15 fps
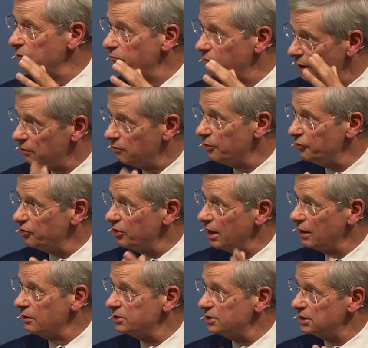rigorous
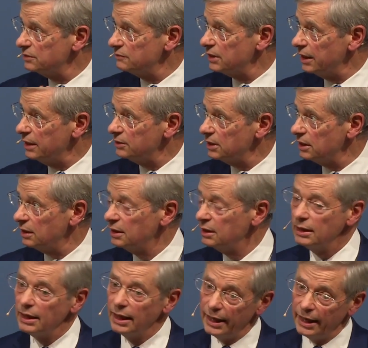analysis of data,
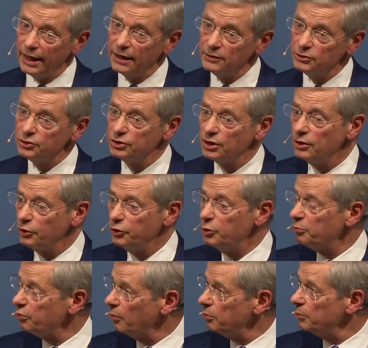and you
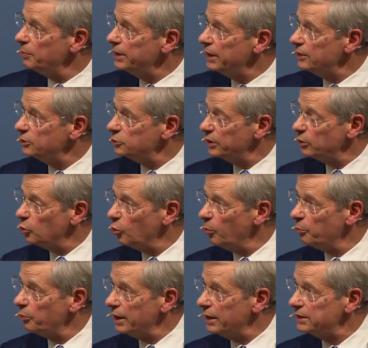probably need to
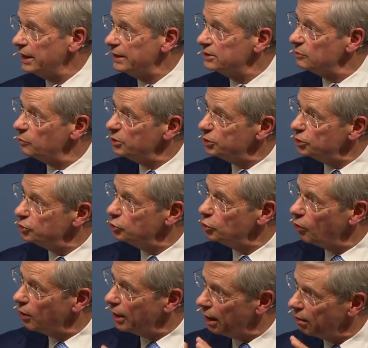incorporate data which is
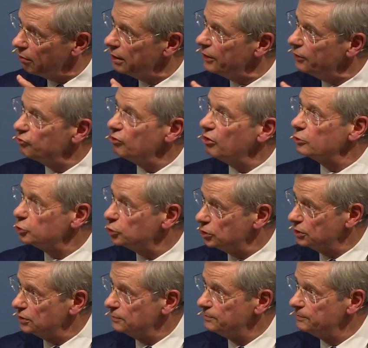not currently structured.